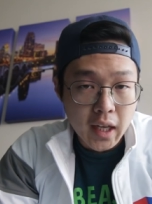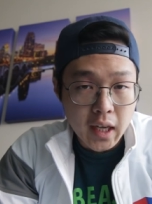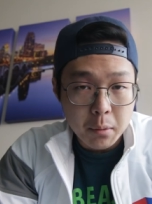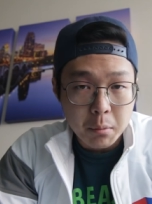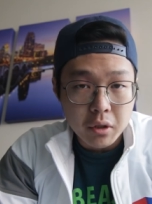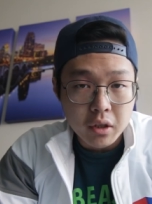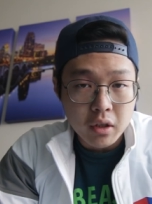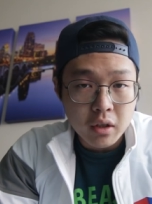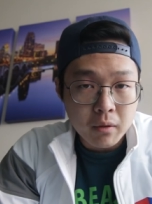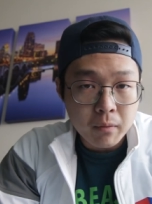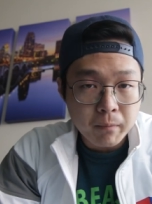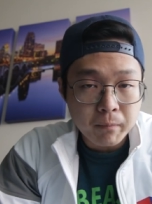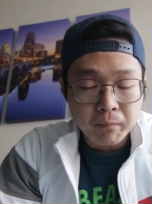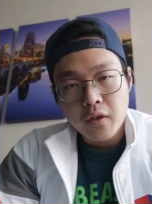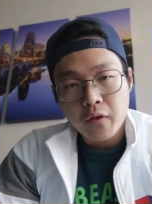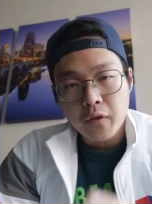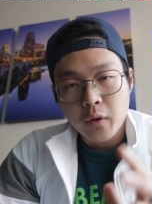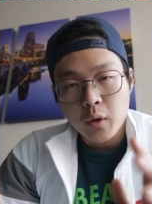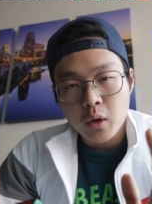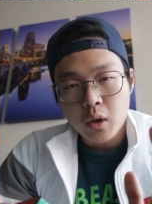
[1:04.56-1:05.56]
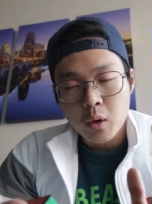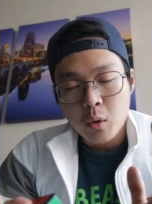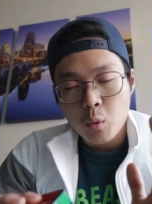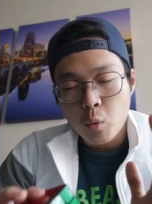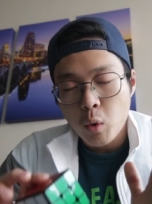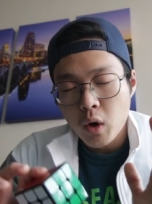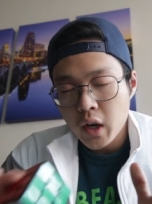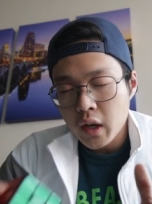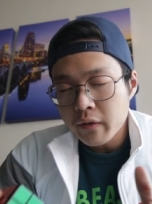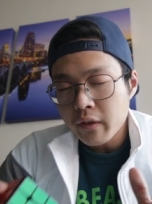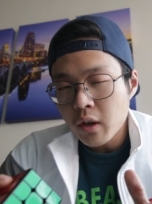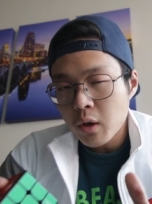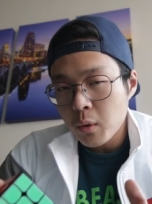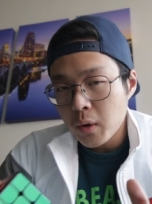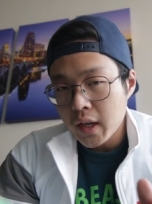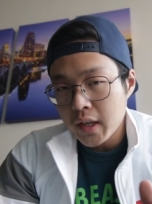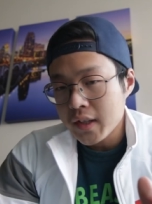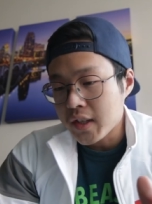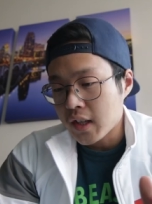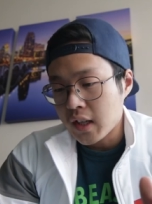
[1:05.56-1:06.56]
cable. For whatever
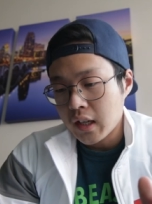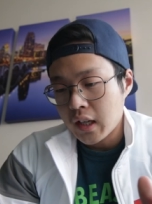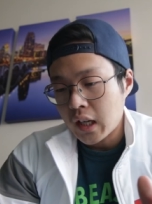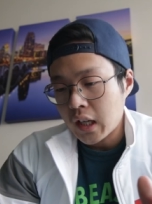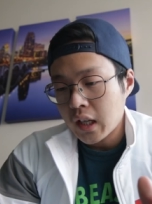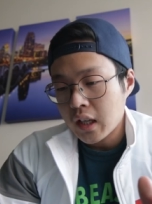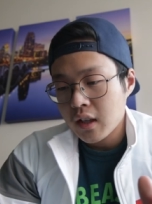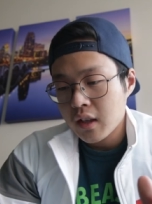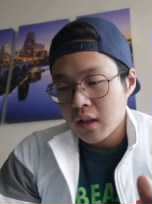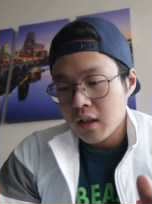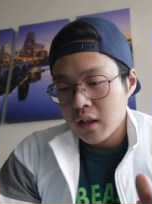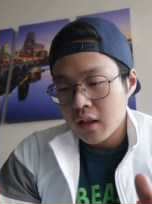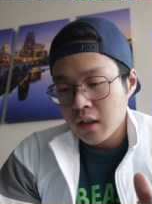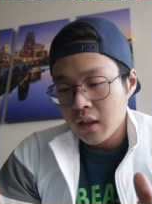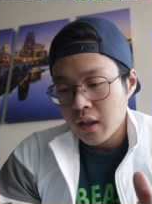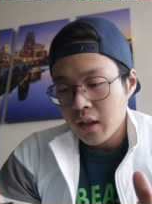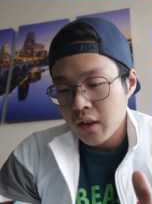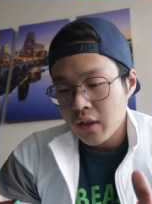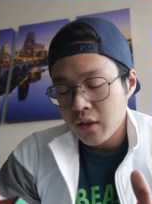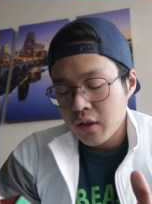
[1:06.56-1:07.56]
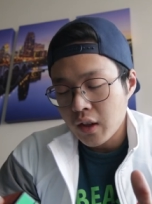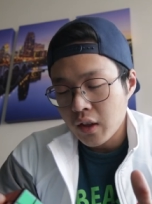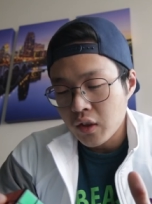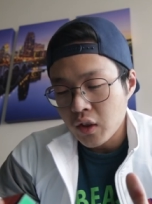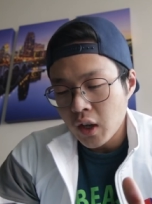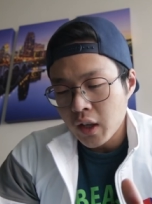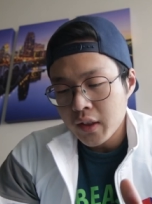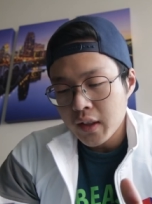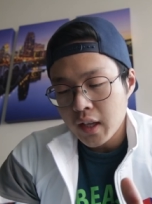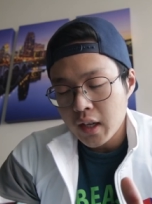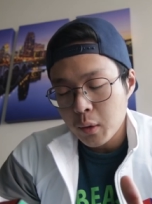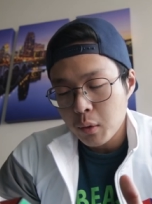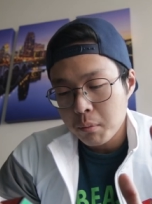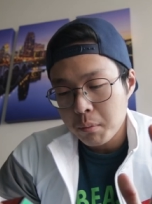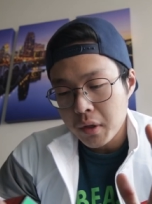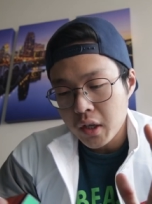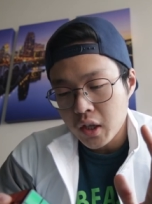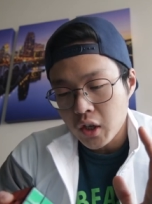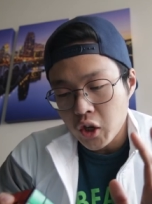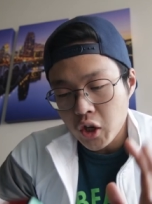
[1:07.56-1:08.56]
reason, they thought that it would
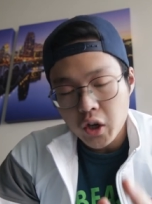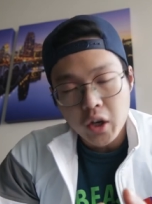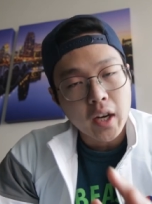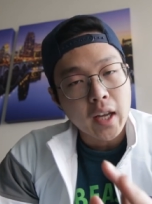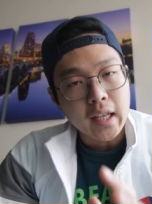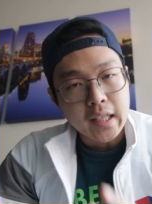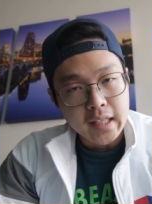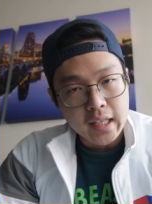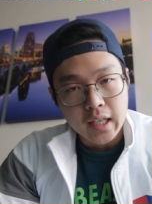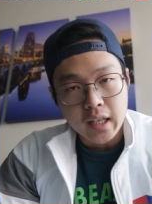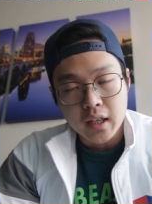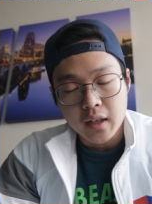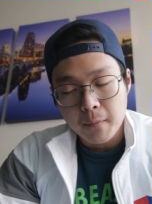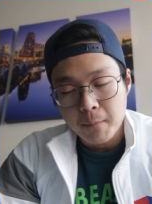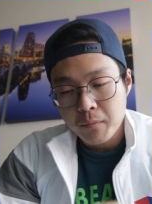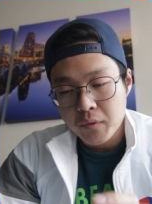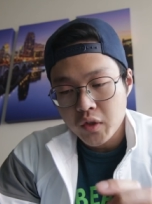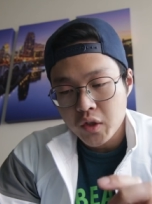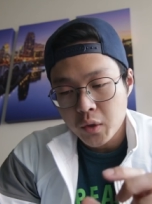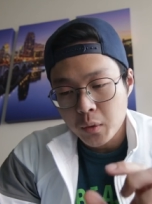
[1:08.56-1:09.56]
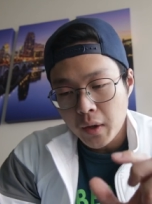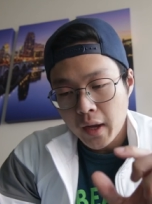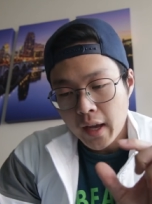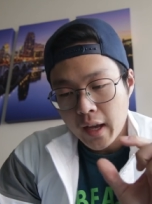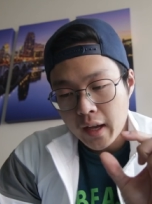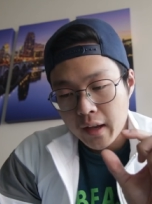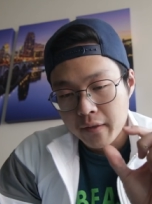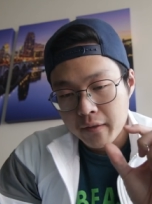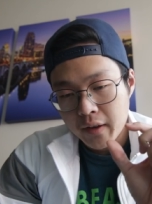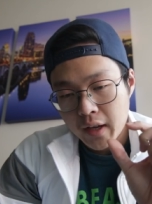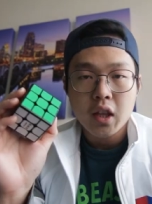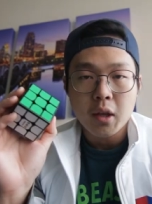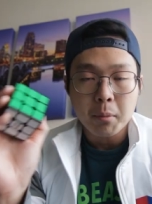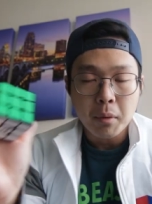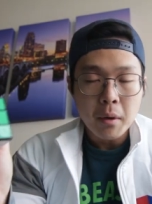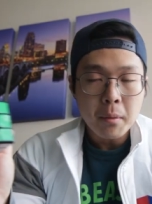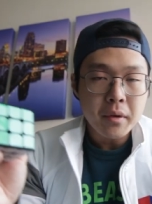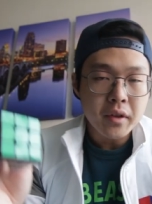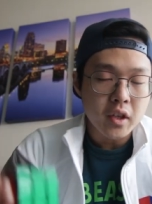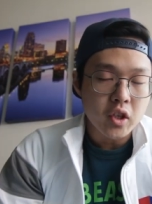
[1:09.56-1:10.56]
be a good idea to have... The
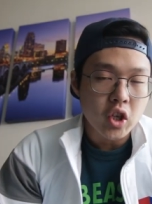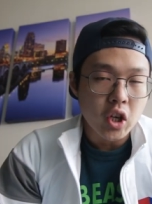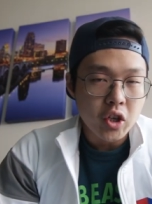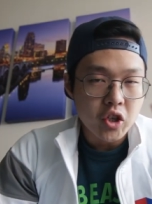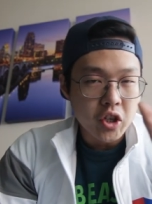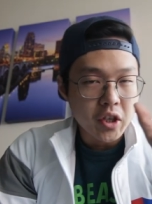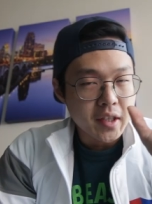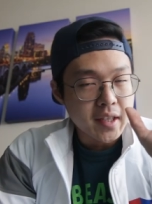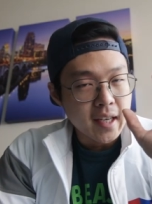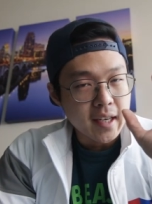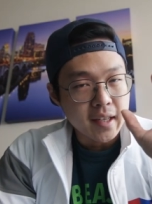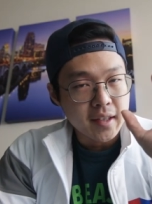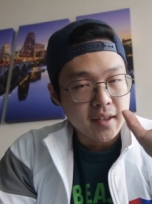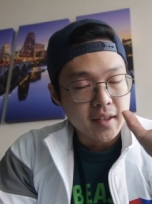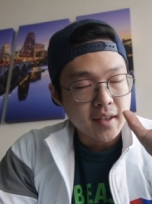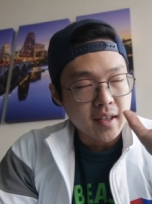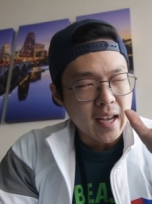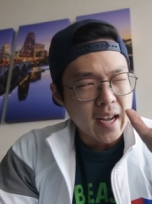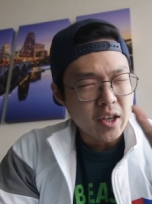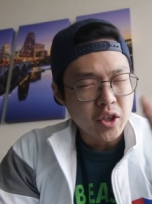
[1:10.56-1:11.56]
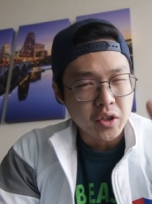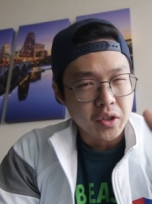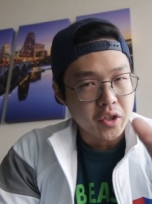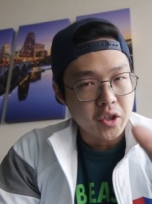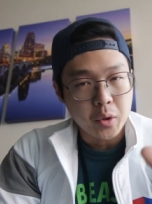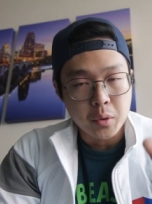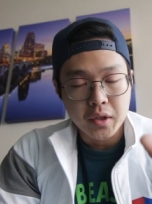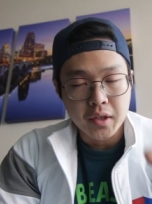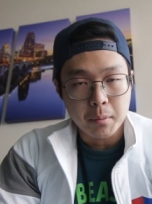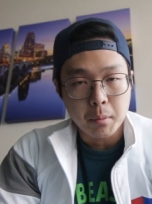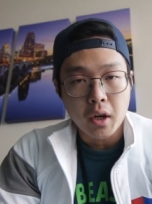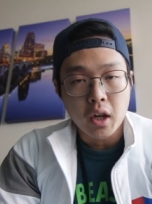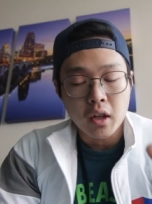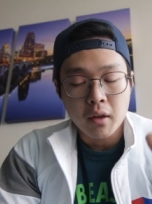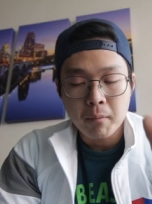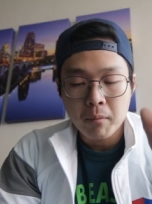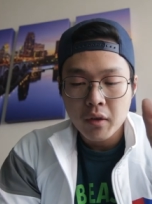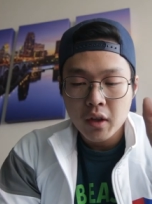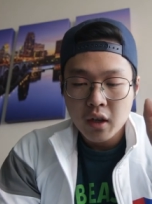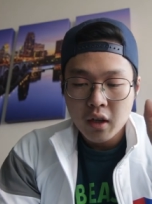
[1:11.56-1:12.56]
problem with the charger is that it's actually too small.
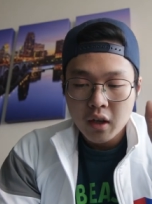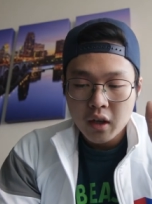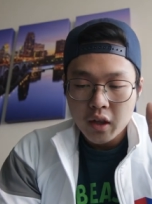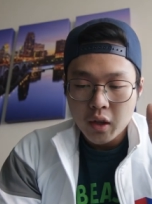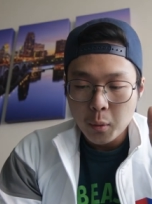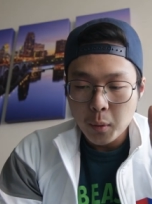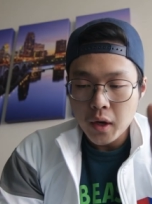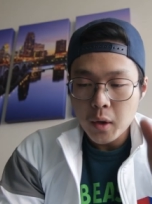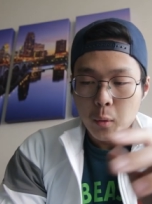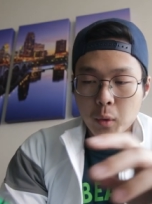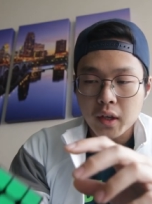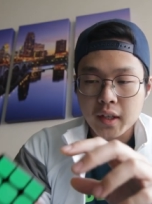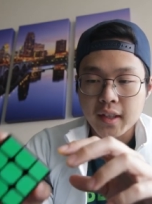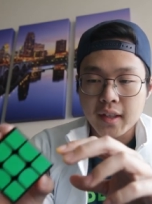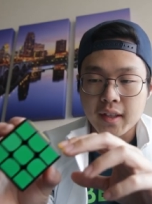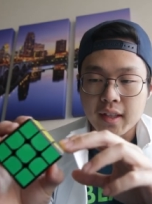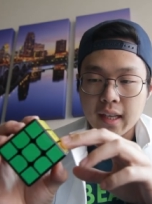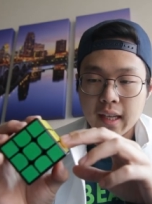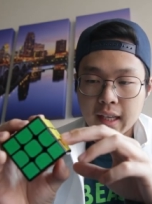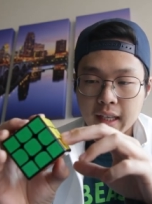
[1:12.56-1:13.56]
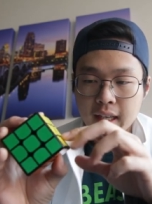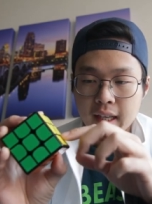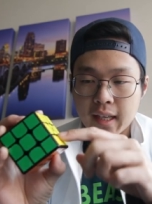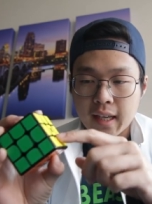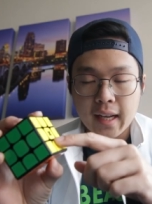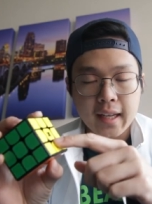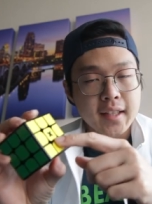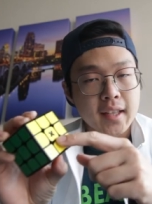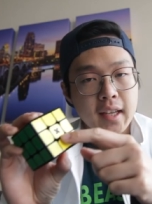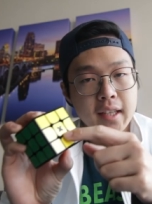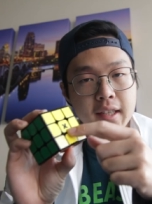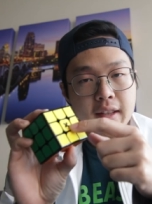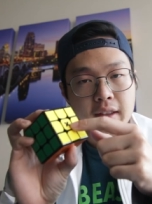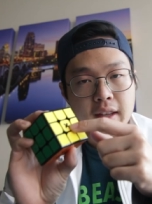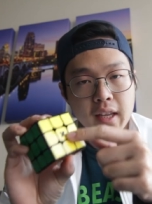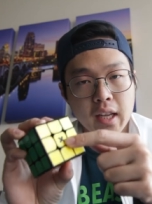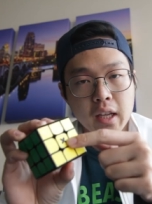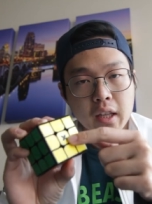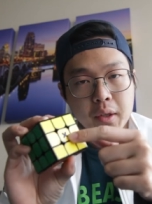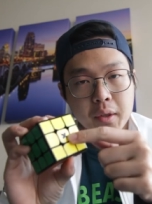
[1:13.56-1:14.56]
The way it works is it connects onto
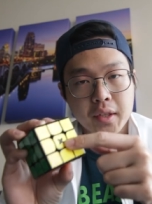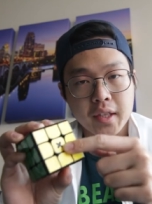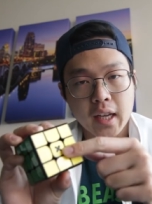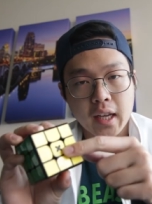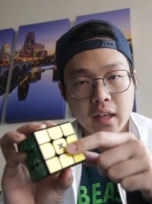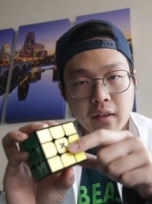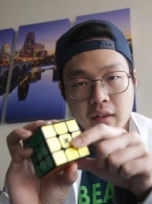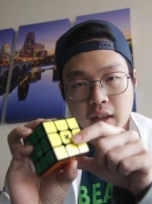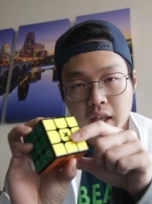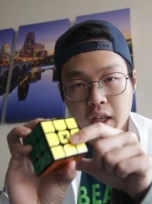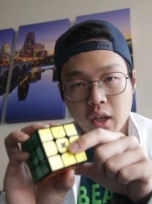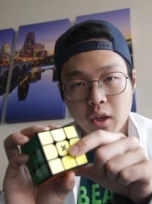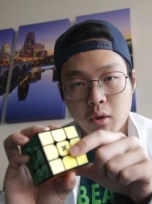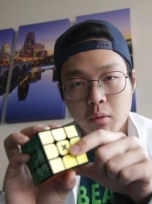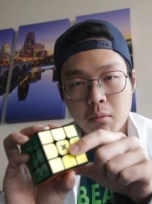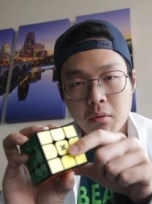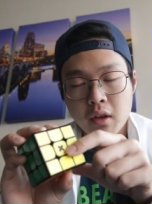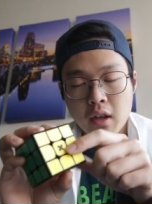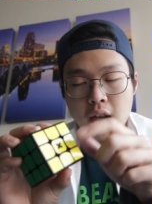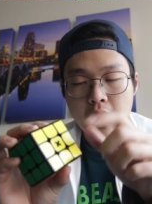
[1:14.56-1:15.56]
the yellow side of the cube,